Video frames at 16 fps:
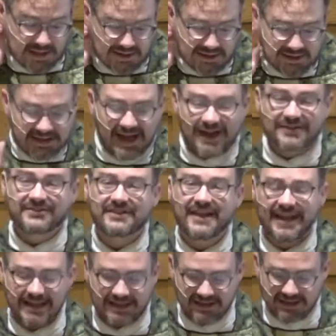God's
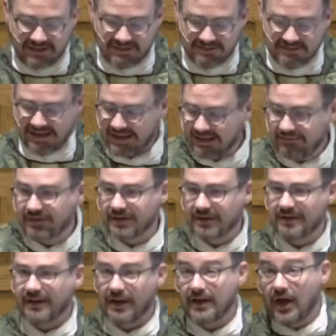taking David
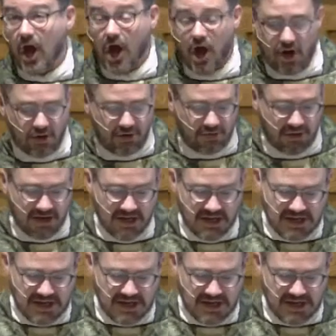and, and our